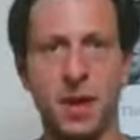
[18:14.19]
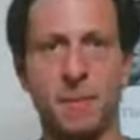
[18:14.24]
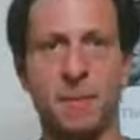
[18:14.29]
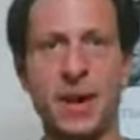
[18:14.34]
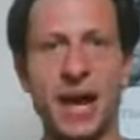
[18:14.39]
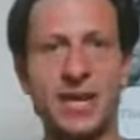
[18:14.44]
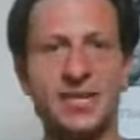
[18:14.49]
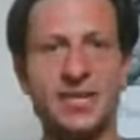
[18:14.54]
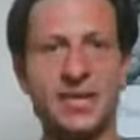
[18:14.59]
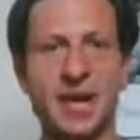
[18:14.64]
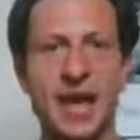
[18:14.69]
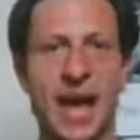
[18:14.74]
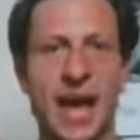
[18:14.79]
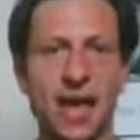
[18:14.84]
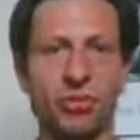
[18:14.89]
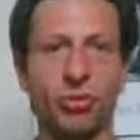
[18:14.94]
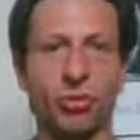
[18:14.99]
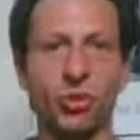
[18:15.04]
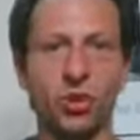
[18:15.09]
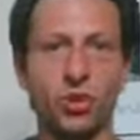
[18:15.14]
But
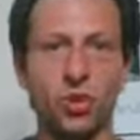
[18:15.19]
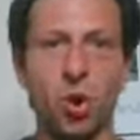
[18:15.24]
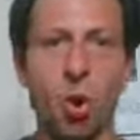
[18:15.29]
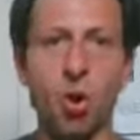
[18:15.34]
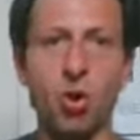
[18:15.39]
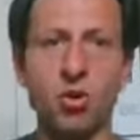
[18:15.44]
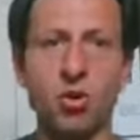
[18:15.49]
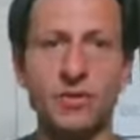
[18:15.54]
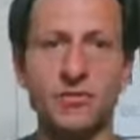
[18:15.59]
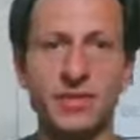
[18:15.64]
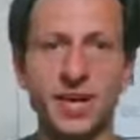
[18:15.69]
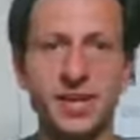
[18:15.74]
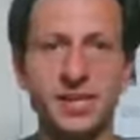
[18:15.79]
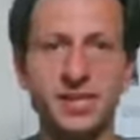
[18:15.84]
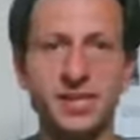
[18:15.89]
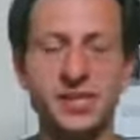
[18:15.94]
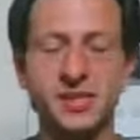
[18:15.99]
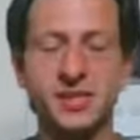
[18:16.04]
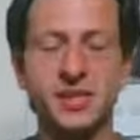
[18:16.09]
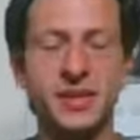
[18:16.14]
at the core of
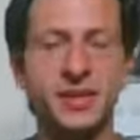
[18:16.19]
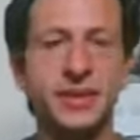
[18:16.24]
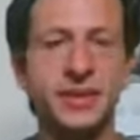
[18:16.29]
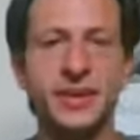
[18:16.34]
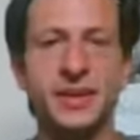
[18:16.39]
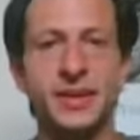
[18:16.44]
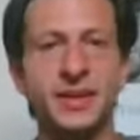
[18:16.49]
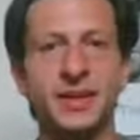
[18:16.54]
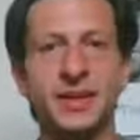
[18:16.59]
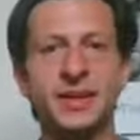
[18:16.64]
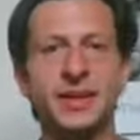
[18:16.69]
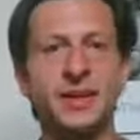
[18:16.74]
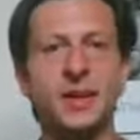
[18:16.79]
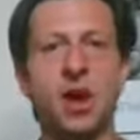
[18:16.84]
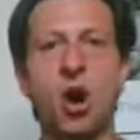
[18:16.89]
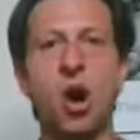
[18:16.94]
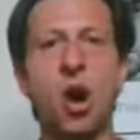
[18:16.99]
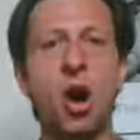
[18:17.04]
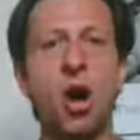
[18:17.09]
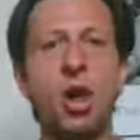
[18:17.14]
this,
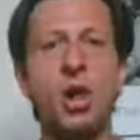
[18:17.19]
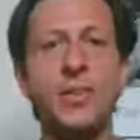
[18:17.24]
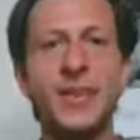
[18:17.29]
all